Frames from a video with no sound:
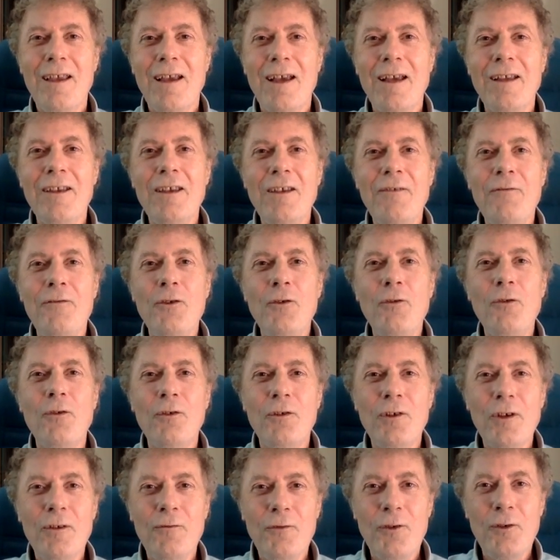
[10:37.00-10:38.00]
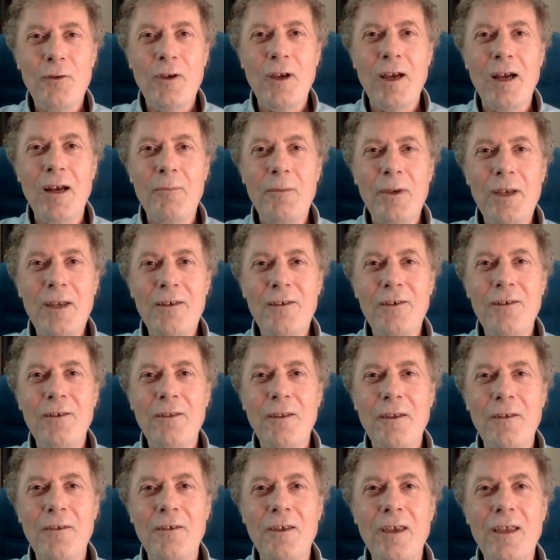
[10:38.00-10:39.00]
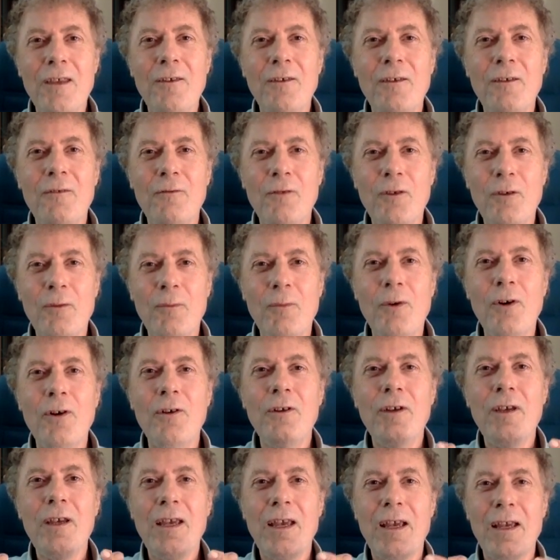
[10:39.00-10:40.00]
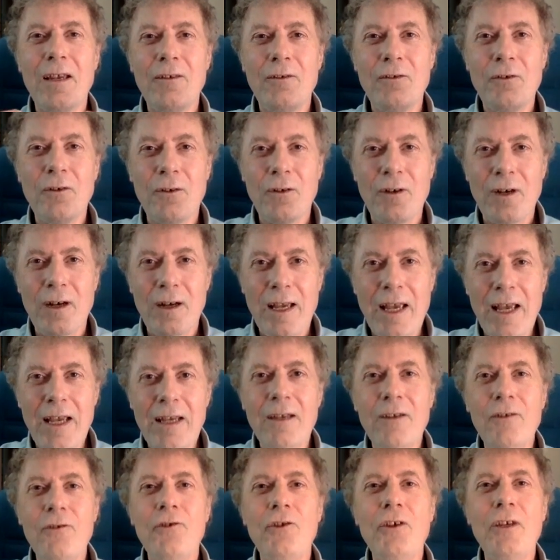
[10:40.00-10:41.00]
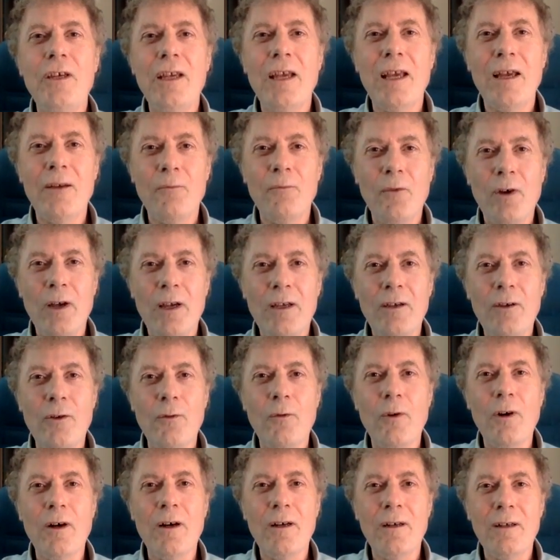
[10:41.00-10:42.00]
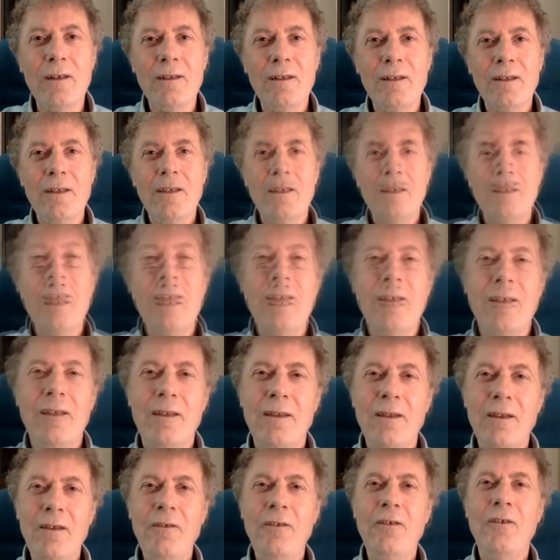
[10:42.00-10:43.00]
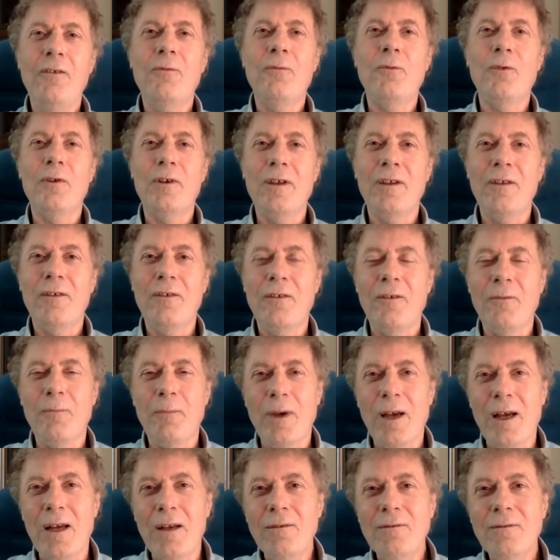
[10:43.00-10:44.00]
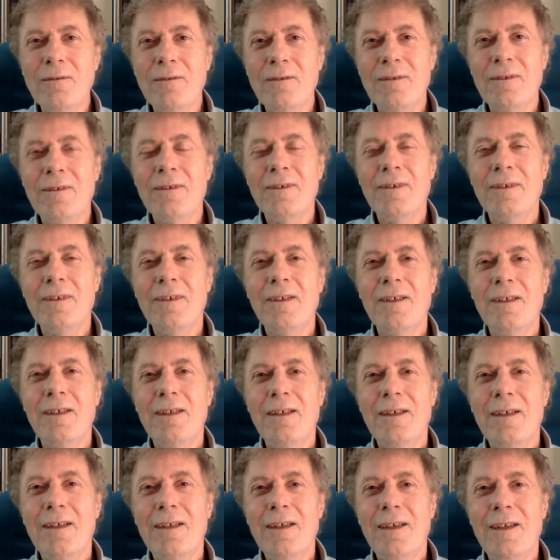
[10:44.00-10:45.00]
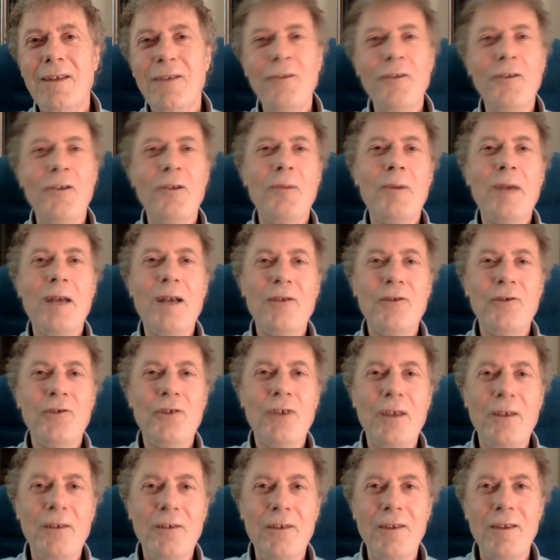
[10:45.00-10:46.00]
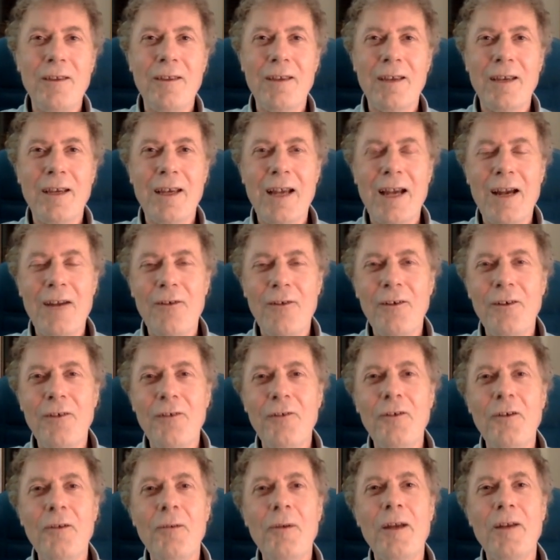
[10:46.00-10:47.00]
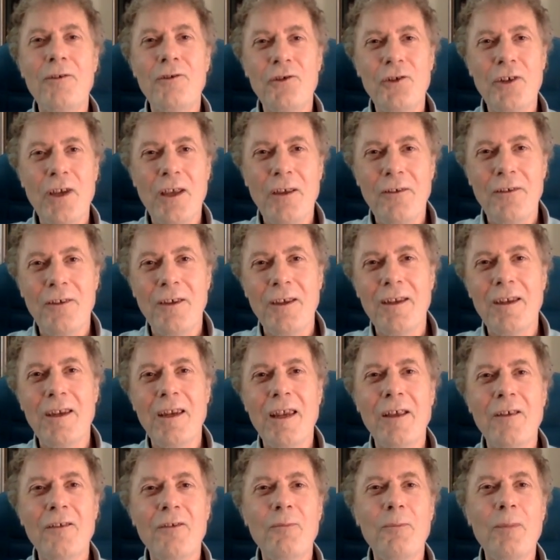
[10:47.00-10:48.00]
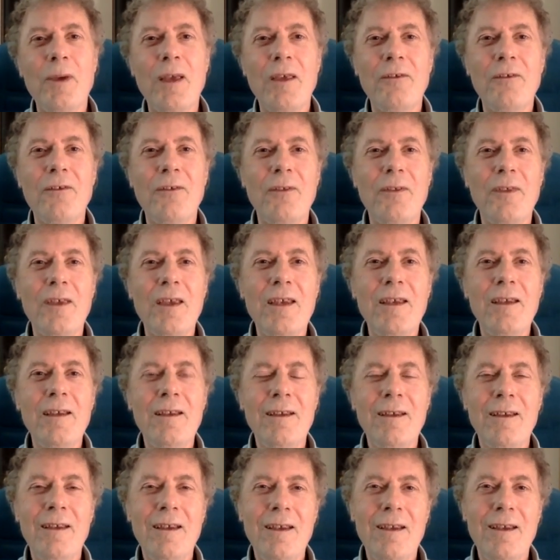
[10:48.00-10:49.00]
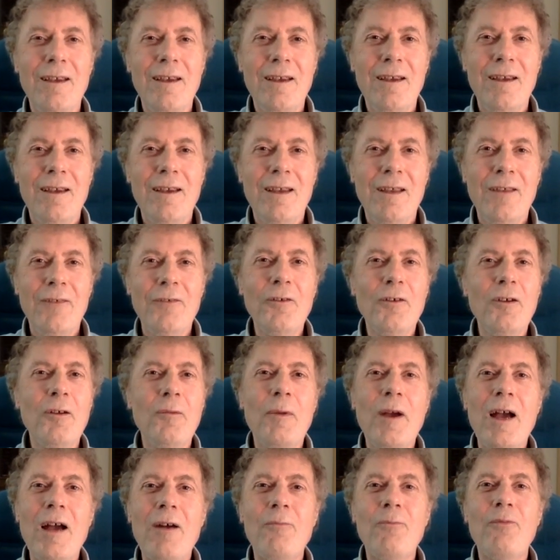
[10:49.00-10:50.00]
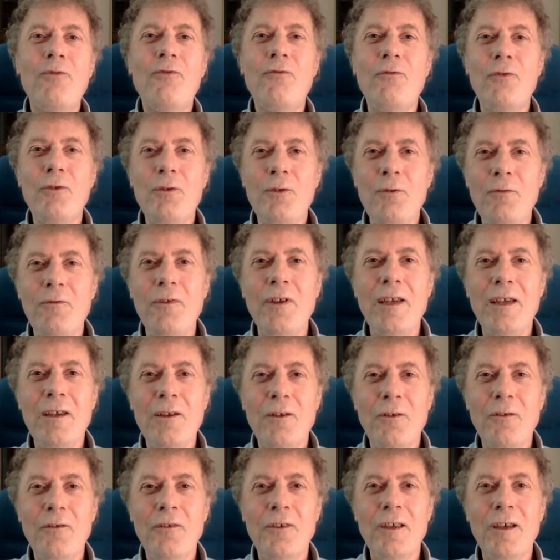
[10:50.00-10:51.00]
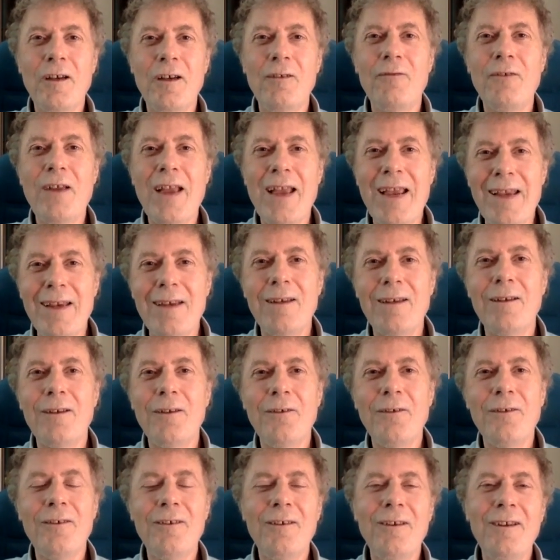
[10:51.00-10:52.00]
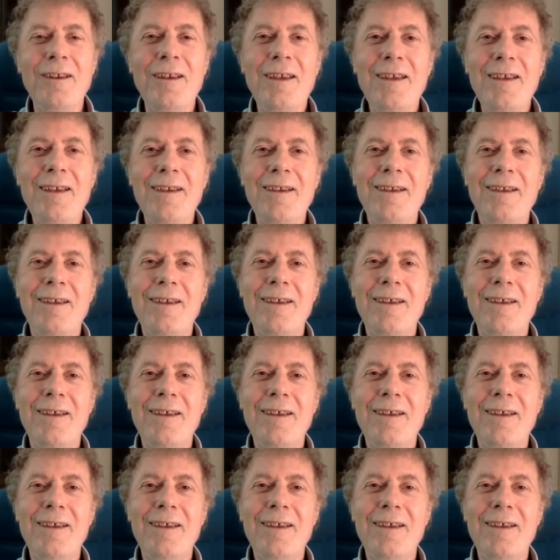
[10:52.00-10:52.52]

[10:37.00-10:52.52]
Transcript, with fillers: and if you if you come into the sense of your body and your energy and where you are, this is what it's about. It's not about chasing the carrot. It's not about chasing the next best thing. It's not about proving yourself endlessly.